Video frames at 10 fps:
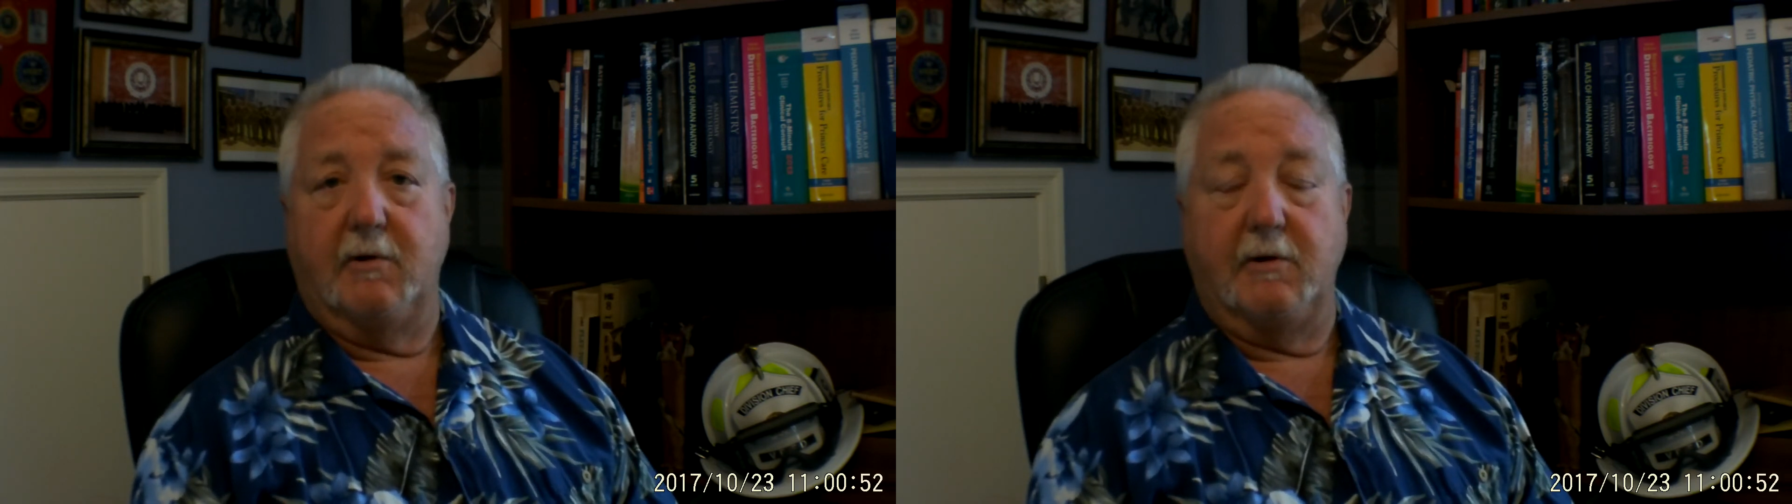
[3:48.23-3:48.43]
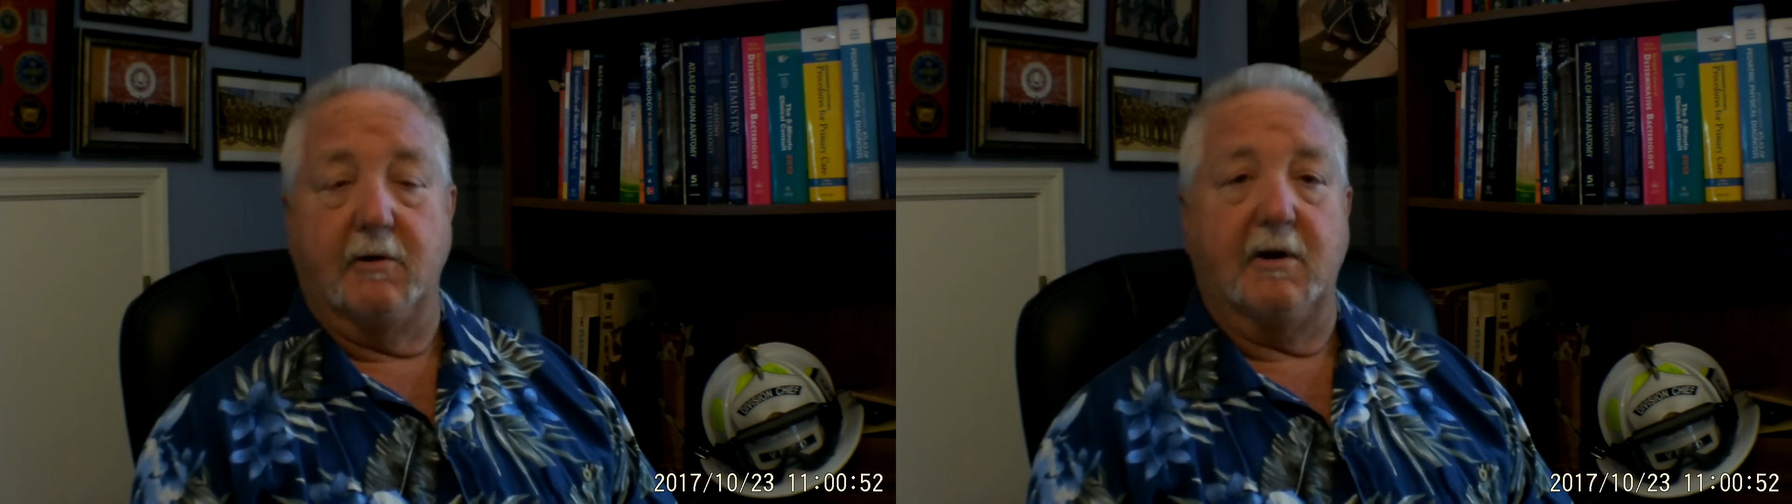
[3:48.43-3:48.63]

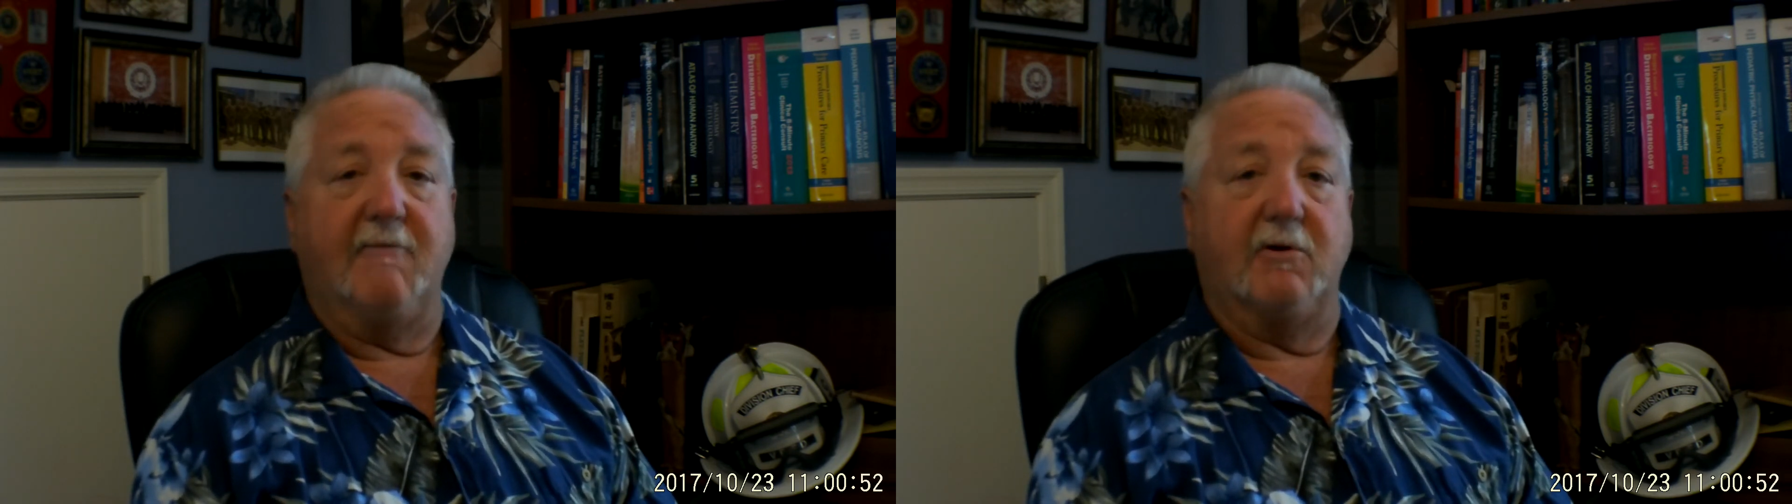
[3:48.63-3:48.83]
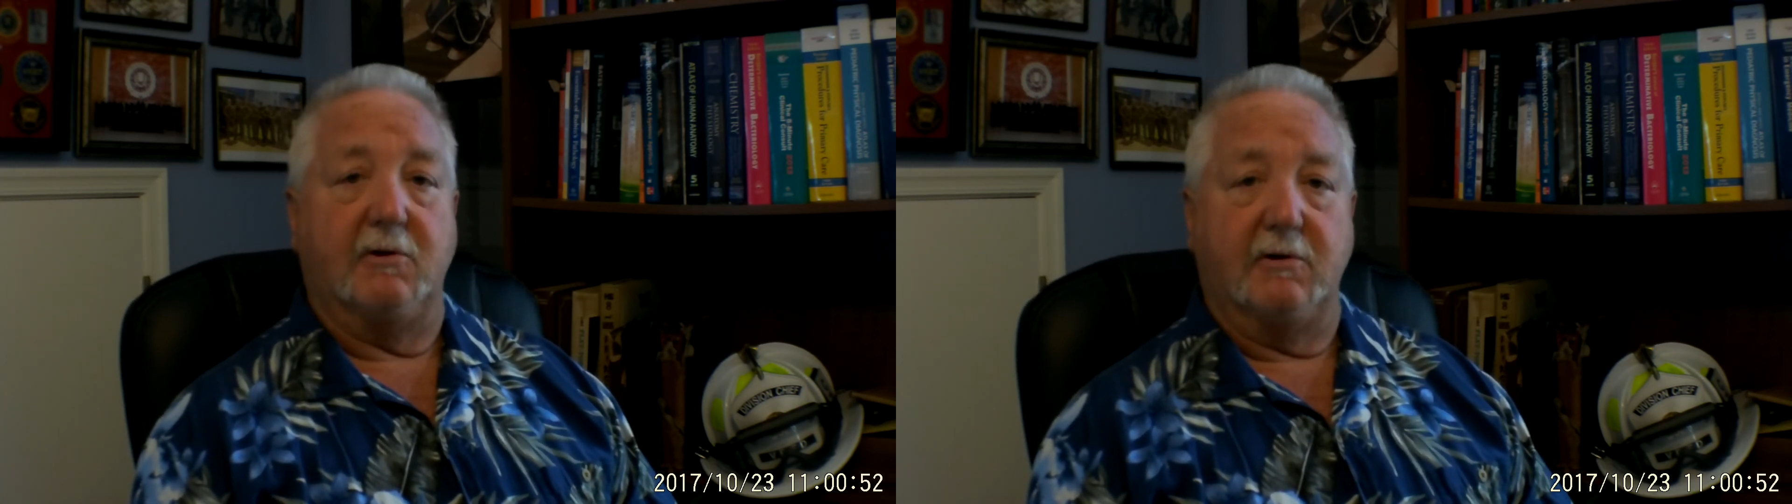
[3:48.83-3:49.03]
And you're going to
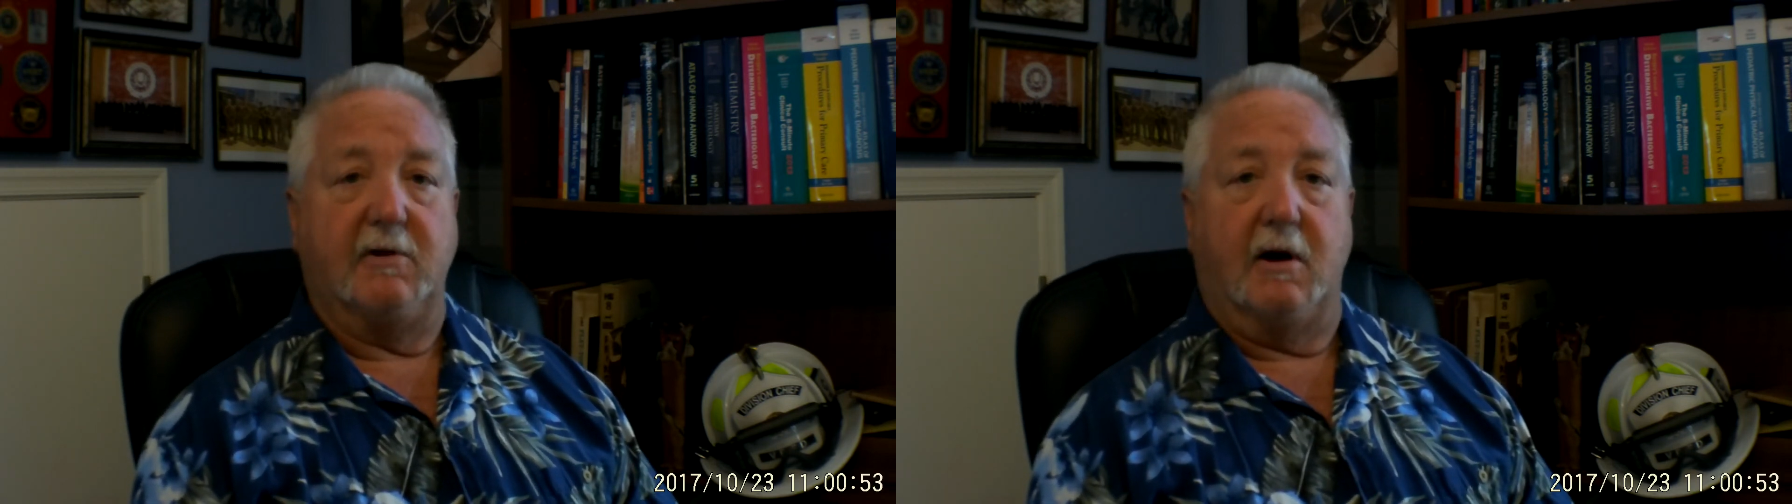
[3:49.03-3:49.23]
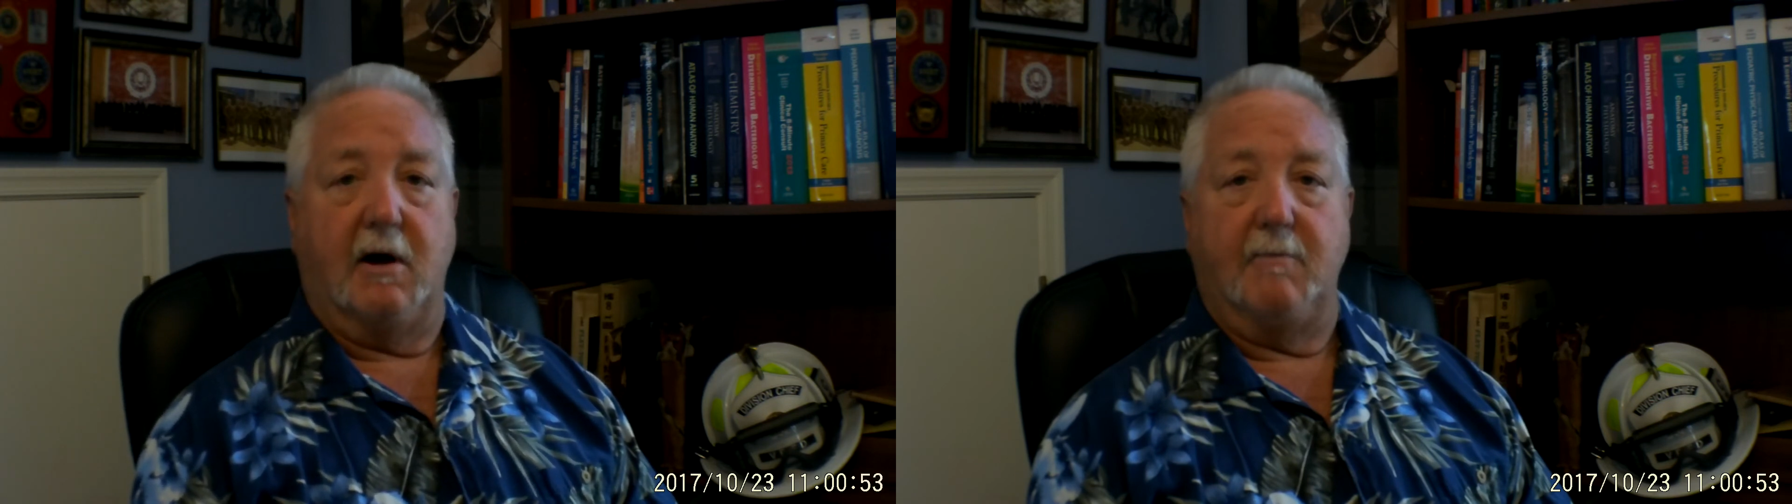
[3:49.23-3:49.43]
have a good
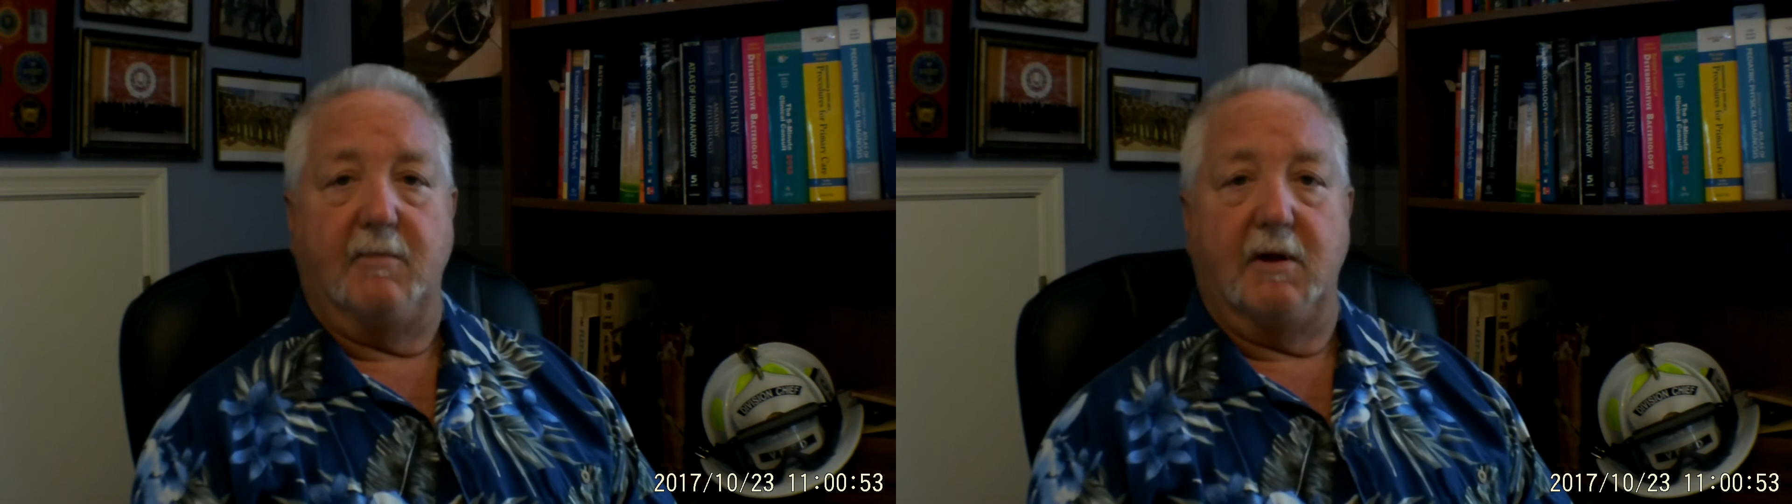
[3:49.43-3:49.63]
time.